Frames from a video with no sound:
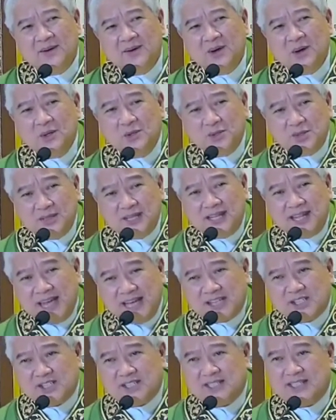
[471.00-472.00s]
go to the
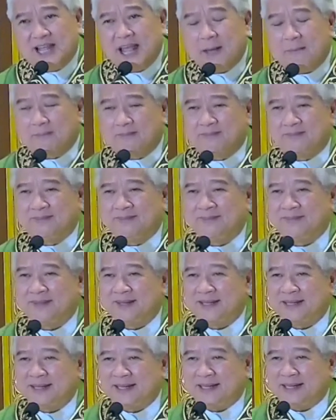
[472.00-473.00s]
next step
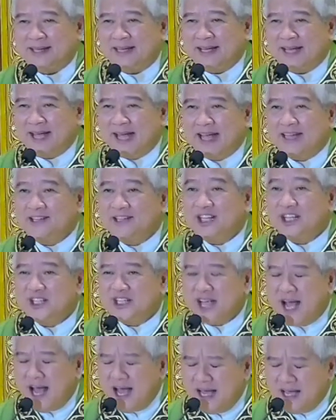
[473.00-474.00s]
and
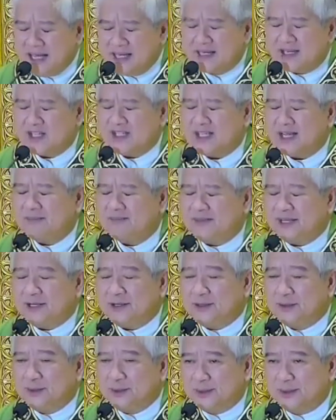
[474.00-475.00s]
desire
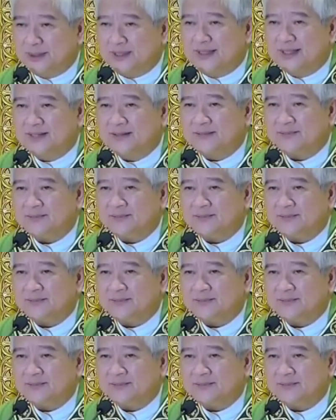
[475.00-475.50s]
something good